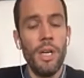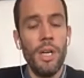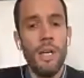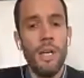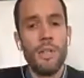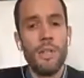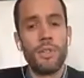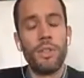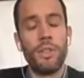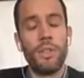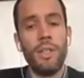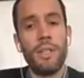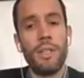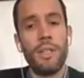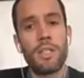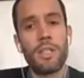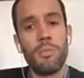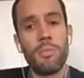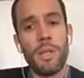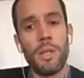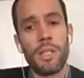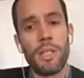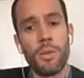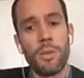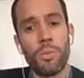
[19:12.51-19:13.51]
So there needs to
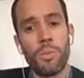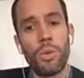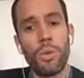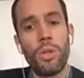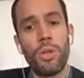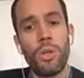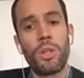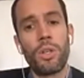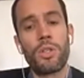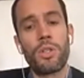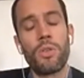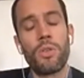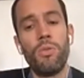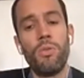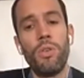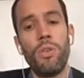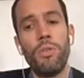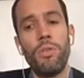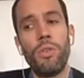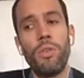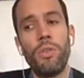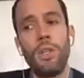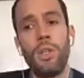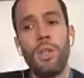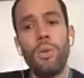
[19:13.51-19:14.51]
be some work to
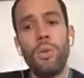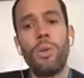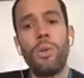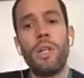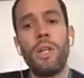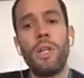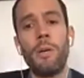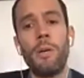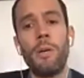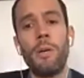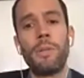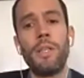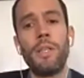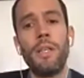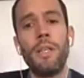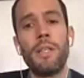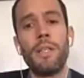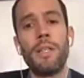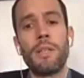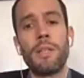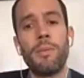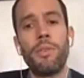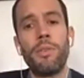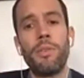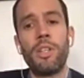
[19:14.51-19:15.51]
review and update
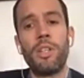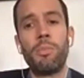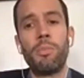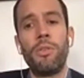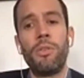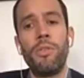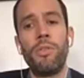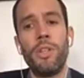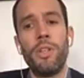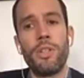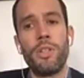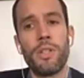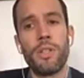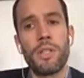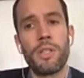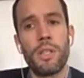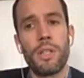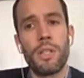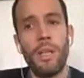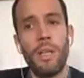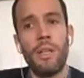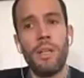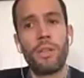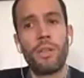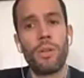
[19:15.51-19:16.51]
some of the provisions
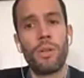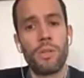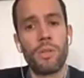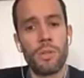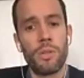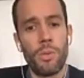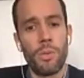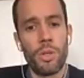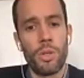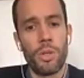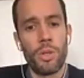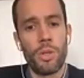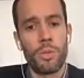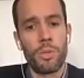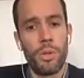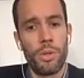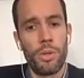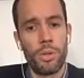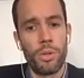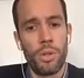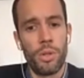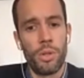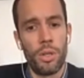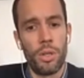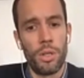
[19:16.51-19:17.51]
in a transhumance
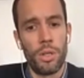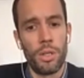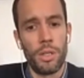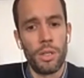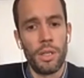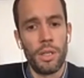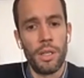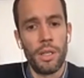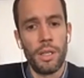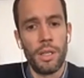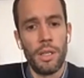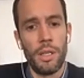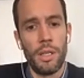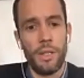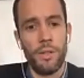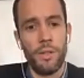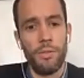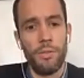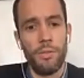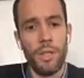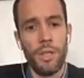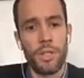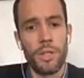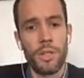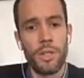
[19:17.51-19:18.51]
protocol in the
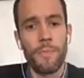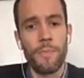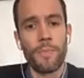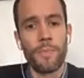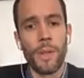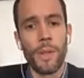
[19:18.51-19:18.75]
region.